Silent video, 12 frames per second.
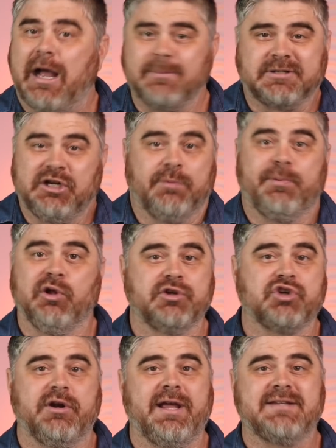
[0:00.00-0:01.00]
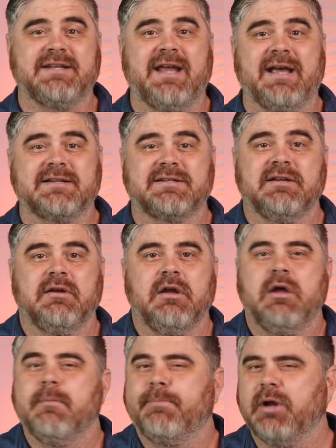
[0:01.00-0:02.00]
I'm still bullish on SNX.
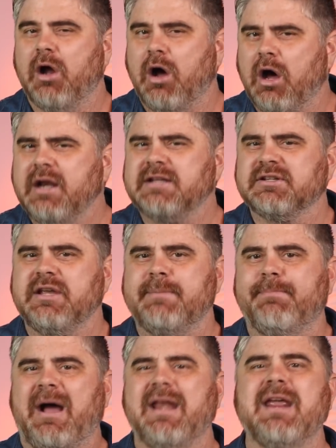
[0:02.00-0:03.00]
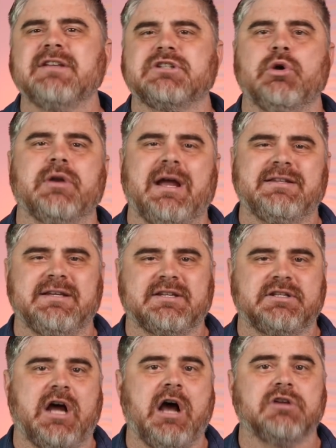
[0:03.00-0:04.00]
But honestly, Binance tokenizing
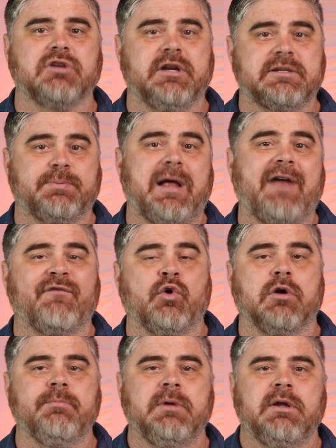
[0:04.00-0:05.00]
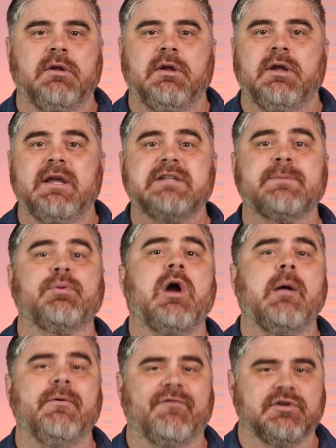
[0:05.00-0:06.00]
stocks on its platform is a
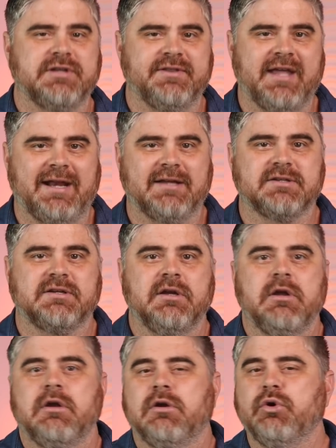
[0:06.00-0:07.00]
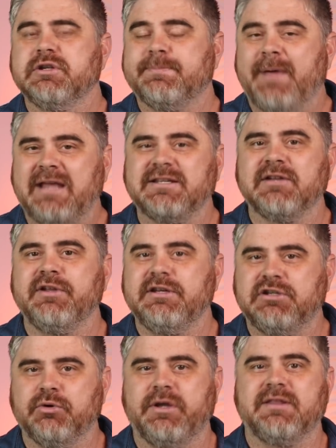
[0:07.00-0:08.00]
problem for Synthetix, who is basically
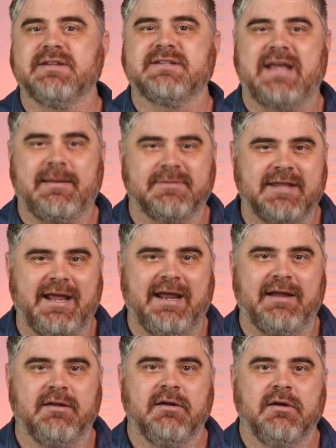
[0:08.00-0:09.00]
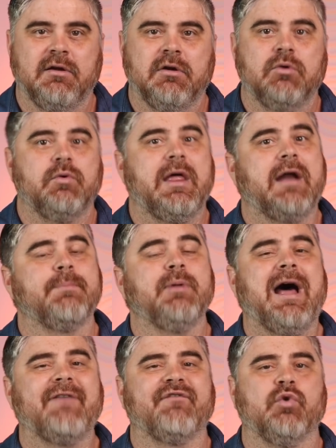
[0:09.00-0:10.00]
doing the same thing without a
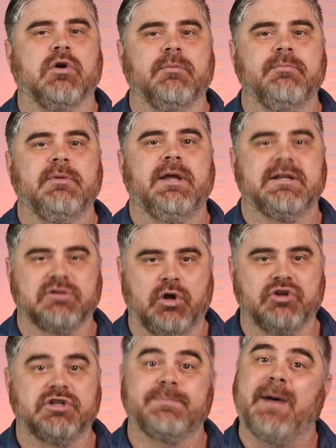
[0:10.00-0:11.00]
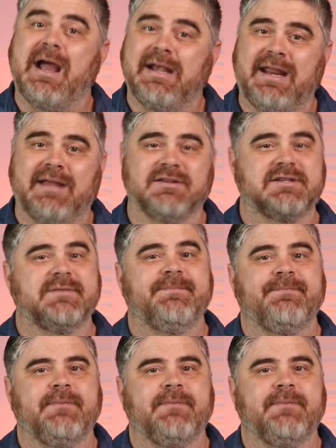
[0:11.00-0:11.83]
platform as large as Binance.